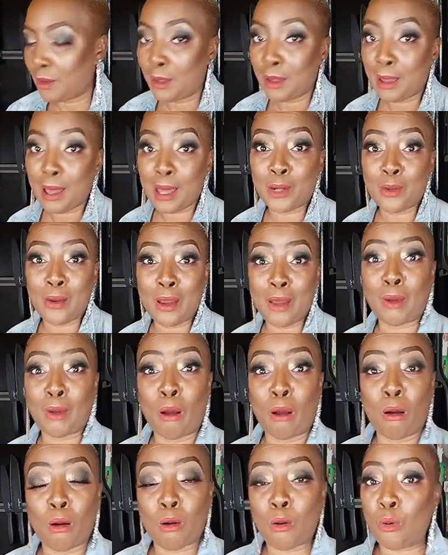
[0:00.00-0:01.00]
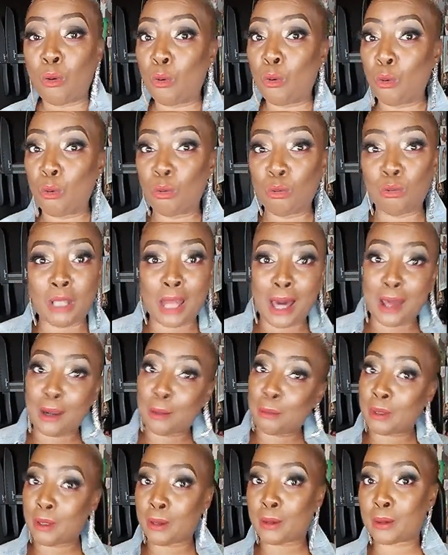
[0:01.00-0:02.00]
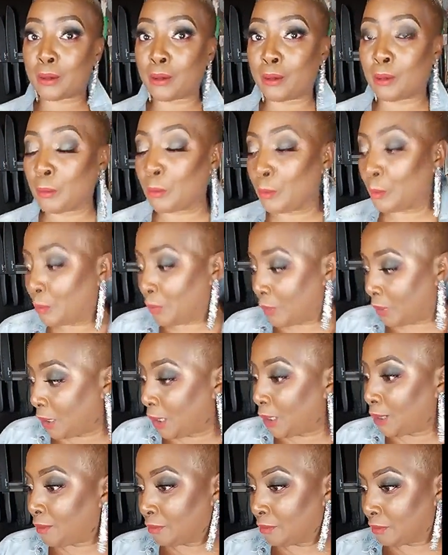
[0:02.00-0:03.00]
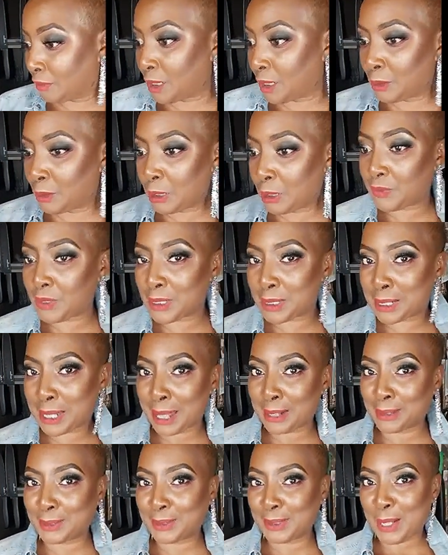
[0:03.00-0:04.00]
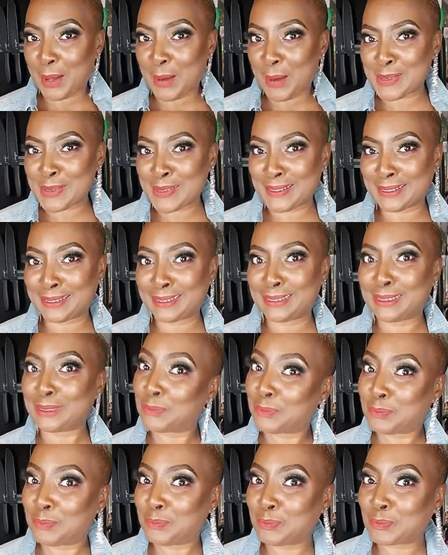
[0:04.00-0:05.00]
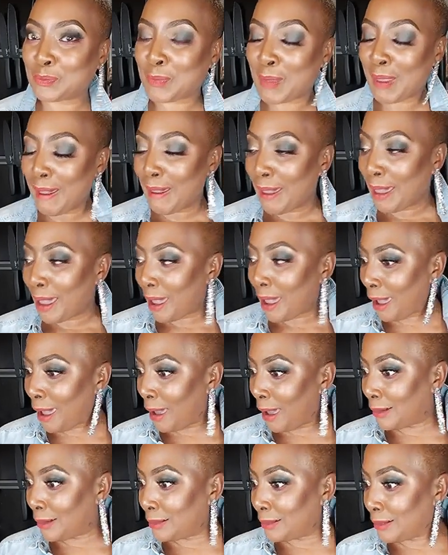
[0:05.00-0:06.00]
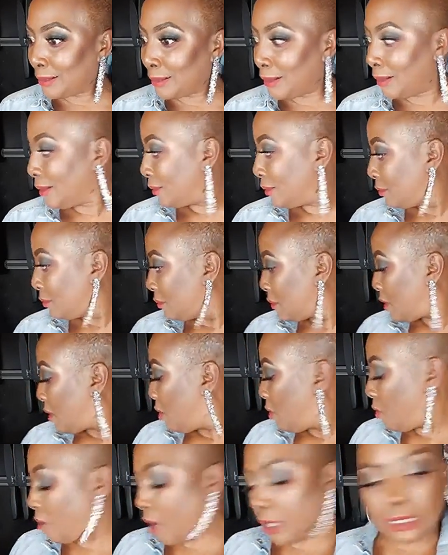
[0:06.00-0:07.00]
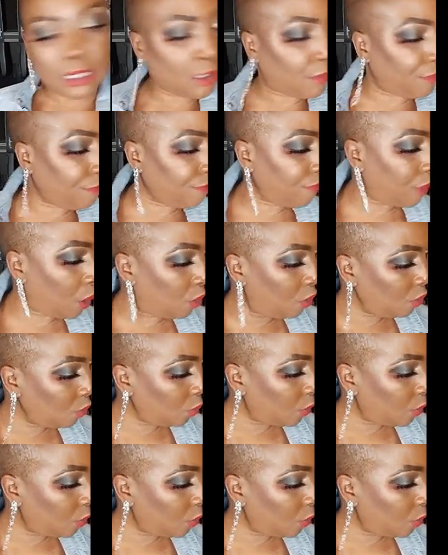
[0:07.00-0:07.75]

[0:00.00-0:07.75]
I don't have a whole lot of butter, but enough to kind of gloss it up. And, um, oh, I need a phone